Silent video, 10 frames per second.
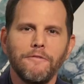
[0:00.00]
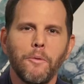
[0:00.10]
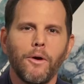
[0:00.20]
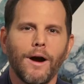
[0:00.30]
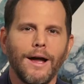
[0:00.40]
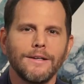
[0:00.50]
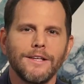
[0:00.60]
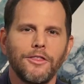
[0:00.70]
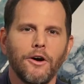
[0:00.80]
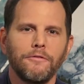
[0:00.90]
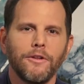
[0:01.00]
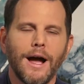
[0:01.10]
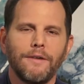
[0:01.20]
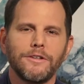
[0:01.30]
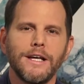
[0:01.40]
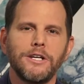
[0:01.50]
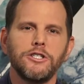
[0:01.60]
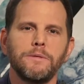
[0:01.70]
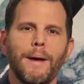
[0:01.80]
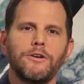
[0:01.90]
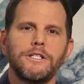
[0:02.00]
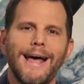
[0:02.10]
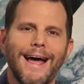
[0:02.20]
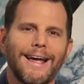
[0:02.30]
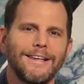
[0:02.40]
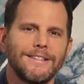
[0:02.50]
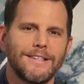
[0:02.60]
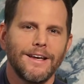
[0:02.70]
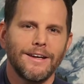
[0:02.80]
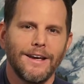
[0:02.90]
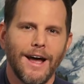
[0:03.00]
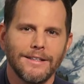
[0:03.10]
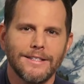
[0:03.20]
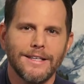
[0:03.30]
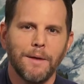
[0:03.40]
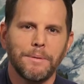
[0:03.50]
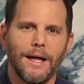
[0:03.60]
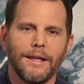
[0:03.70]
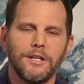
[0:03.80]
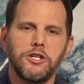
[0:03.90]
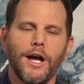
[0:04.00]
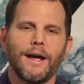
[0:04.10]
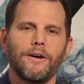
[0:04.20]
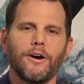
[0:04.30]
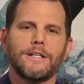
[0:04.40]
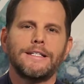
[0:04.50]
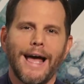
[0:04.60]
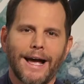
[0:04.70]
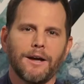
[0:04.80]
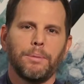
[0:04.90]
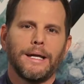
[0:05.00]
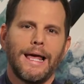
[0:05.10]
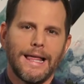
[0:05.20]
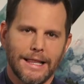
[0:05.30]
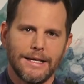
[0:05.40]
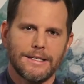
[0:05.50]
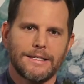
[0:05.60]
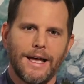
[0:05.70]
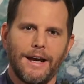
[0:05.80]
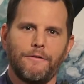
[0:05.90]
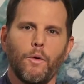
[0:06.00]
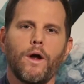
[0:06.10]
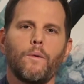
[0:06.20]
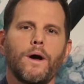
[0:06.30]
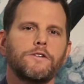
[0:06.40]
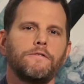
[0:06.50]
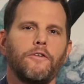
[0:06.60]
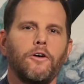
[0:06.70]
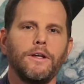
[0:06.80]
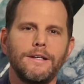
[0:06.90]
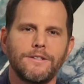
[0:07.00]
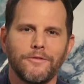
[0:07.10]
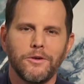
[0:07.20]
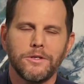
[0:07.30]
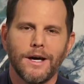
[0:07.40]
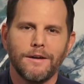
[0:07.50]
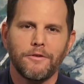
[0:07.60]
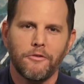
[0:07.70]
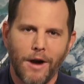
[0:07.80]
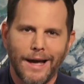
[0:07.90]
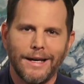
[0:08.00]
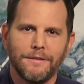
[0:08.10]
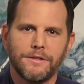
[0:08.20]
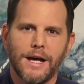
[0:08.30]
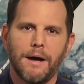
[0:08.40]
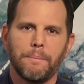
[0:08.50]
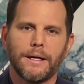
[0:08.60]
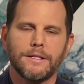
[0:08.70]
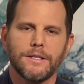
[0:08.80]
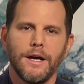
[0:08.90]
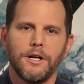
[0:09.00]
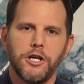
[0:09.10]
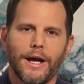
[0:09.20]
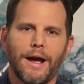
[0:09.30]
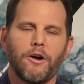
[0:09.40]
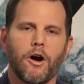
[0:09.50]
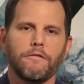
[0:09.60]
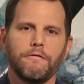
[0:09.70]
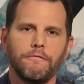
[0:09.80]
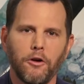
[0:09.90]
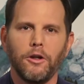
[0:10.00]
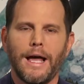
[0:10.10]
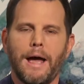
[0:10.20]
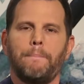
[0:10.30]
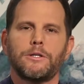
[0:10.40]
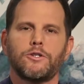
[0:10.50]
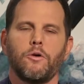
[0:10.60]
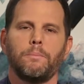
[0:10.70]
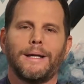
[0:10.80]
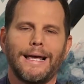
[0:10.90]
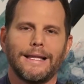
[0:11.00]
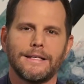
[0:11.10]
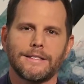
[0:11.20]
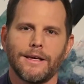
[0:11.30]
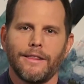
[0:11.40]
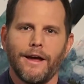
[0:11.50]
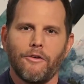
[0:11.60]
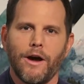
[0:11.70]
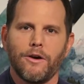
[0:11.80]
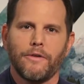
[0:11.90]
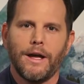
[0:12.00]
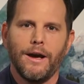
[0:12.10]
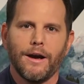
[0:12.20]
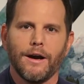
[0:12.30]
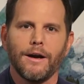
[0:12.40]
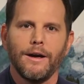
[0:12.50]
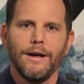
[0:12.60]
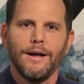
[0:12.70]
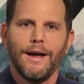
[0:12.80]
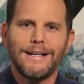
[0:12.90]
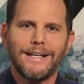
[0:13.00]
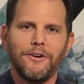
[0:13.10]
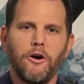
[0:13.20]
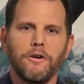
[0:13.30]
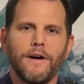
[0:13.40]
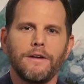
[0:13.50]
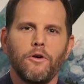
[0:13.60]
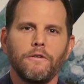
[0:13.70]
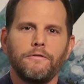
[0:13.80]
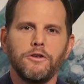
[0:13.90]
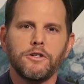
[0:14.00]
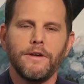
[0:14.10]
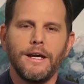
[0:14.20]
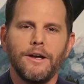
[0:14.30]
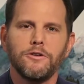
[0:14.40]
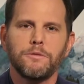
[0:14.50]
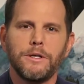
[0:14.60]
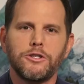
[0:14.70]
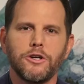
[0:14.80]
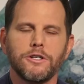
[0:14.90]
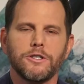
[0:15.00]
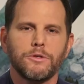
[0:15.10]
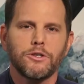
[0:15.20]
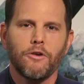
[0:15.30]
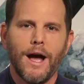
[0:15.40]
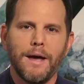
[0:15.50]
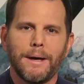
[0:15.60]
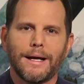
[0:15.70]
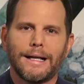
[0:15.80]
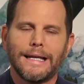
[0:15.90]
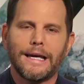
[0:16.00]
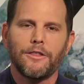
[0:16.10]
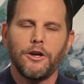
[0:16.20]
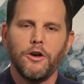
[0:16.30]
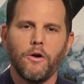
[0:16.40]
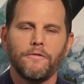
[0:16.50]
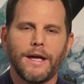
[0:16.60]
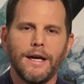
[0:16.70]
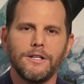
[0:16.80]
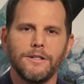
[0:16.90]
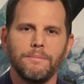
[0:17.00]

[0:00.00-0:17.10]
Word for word: for more honest and thoughtful conversations about tech instead of nonstop yelling, check out our tech playlist. And if you want to watch full interviews on a variety of topics, check out our full episode playlist. They're right over here. And to get notified of all future videos, be sure to subscribe and click the notification